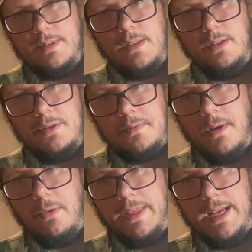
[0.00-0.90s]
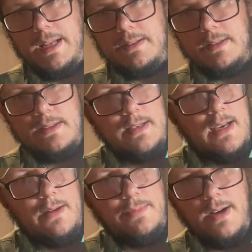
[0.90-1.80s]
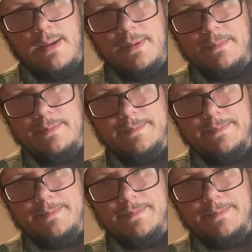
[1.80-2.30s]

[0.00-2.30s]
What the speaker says: use both ends. It's not a problem.